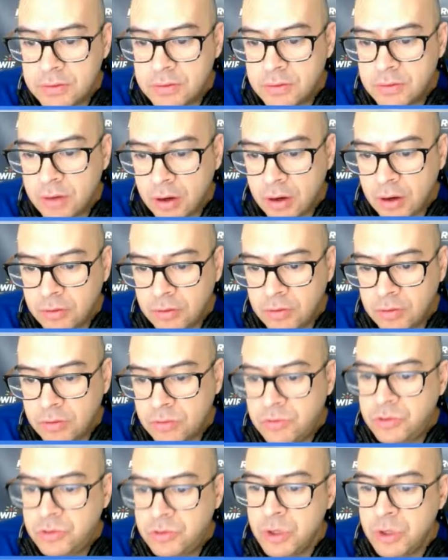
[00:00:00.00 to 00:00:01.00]
aren't
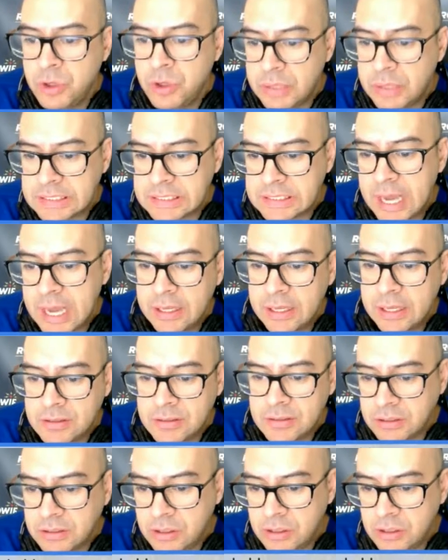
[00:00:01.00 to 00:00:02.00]
too exciting. It's like
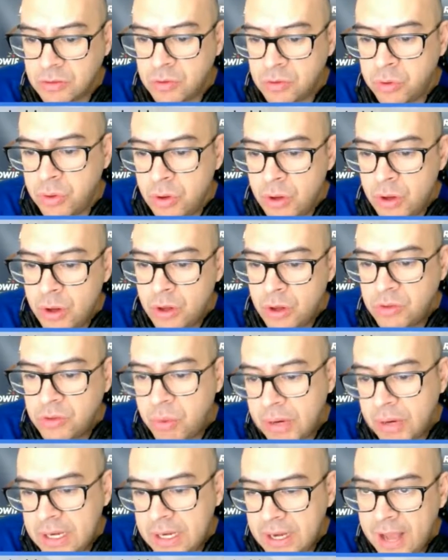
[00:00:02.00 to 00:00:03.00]

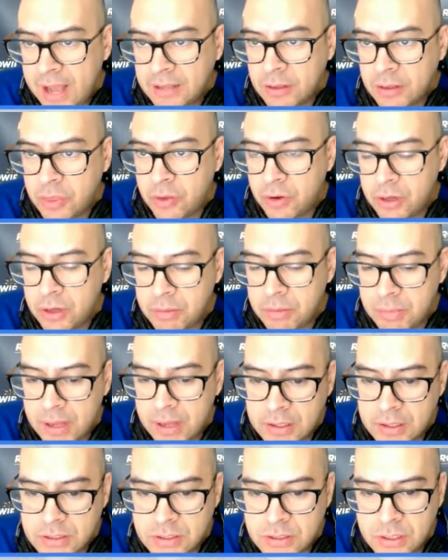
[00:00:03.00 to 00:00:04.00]
29 to 30
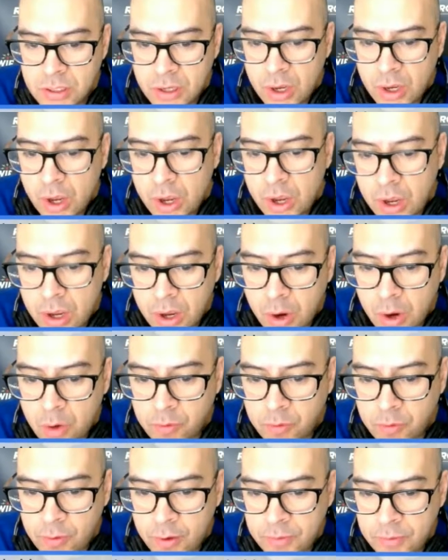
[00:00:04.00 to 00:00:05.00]
minutes overall,
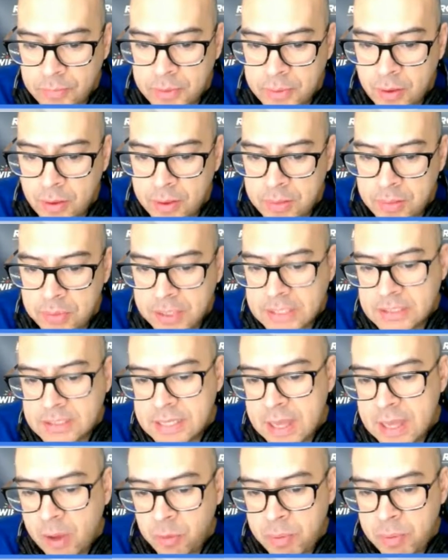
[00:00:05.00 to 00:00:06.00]
and we know they play snail's
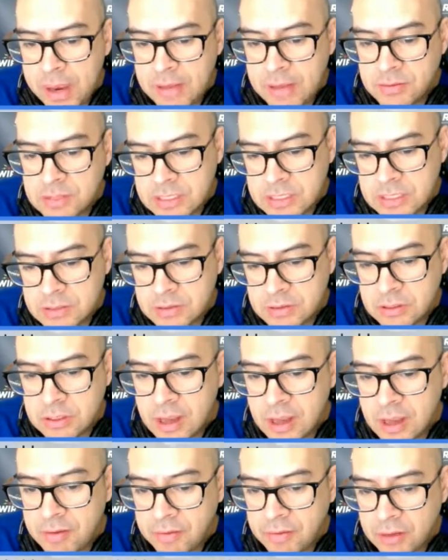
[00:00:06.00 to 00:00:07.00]
pace, and he's
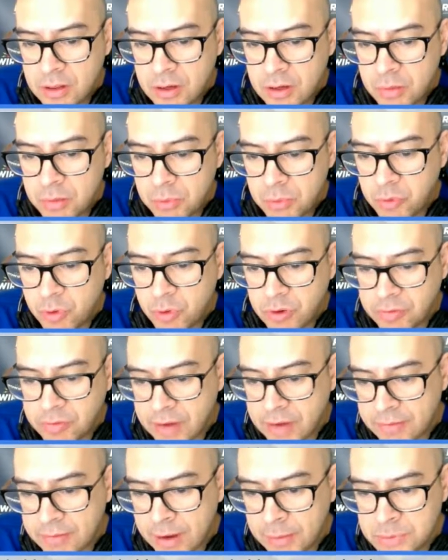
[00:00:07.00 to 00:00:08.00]
definitely the number 4 or 5
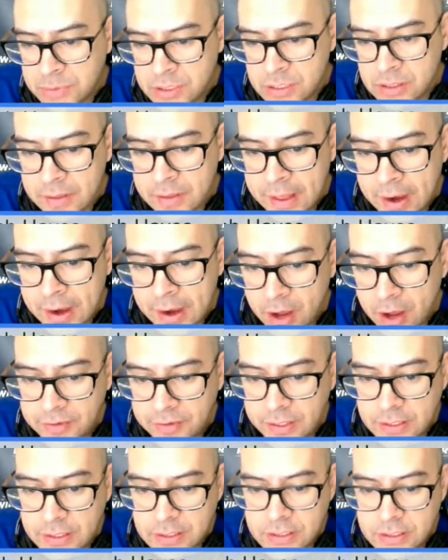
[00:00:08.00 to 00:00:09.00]
option in that
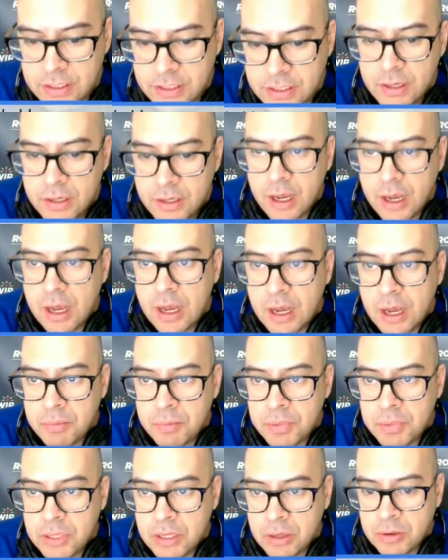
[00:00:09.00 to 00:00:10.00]
offense.
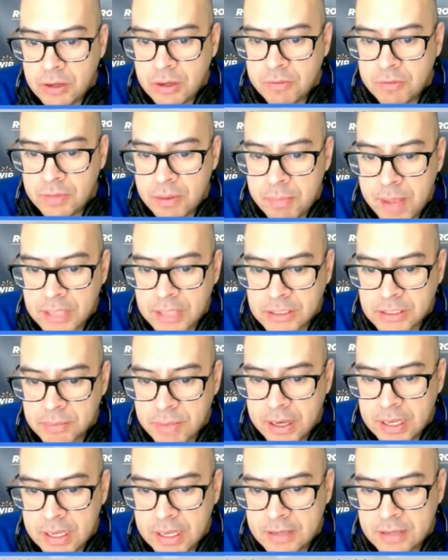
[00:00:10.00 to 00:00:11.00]
But given the matchup that
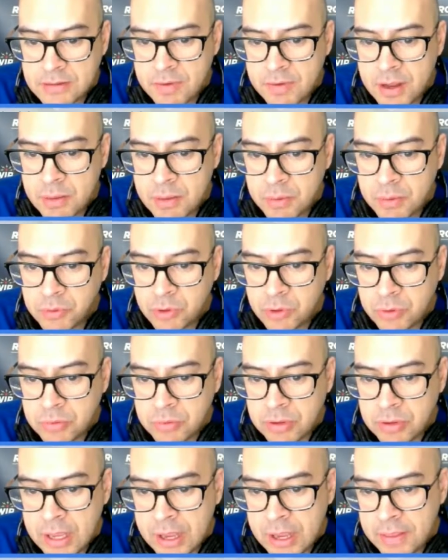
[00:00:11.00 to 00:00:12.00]
he has available to him
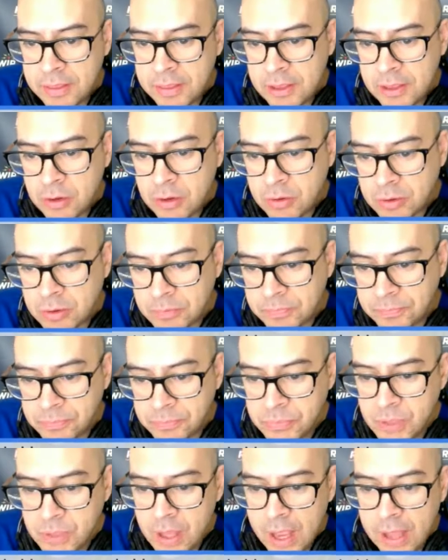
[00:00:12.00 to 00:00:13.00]
today, I think you can
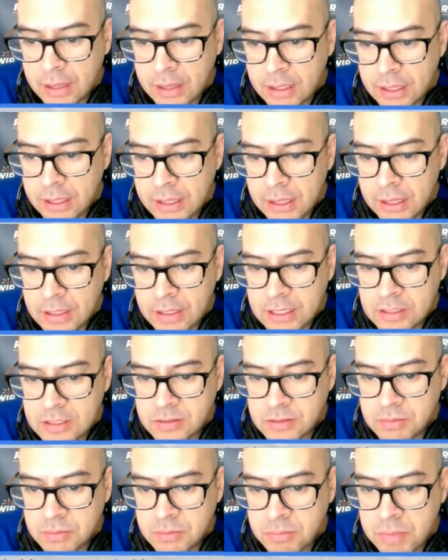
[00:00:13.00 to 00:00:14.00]
at least
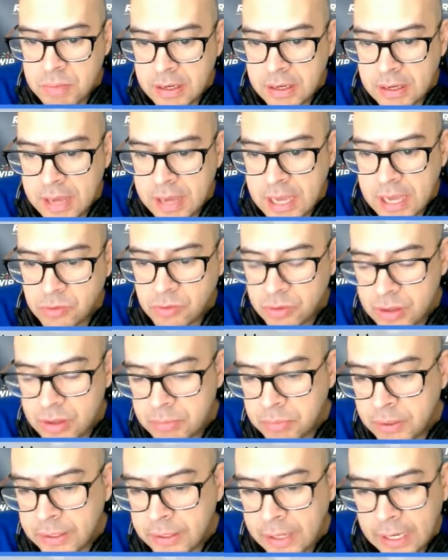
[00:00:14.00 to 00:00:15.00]
make a case for him playing
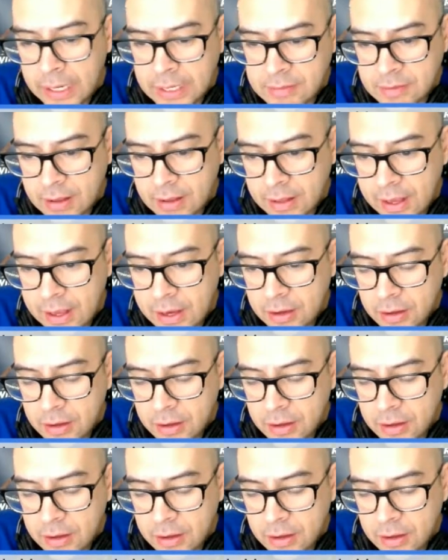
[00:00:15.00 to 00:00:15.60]
against Atlanta.